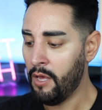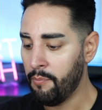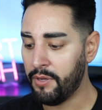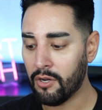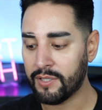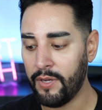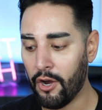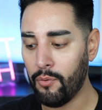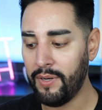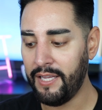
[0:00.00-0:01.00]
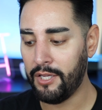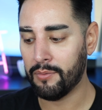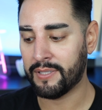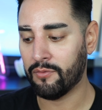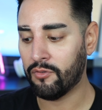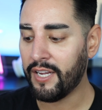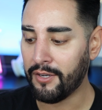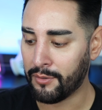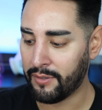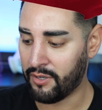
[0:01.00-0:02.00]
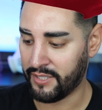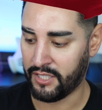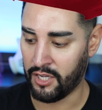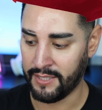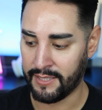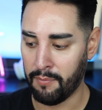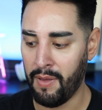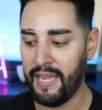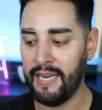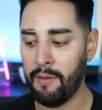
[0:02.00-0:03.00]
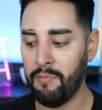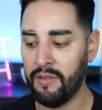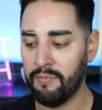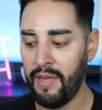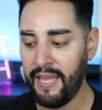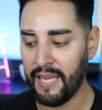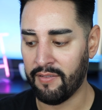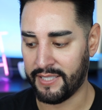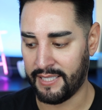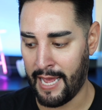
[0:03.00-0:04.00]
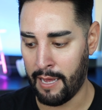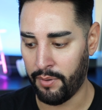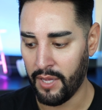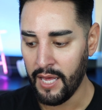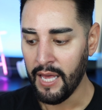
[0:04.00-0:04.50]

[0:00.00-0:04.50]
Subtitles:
Because we only use real croissants, making this lamp,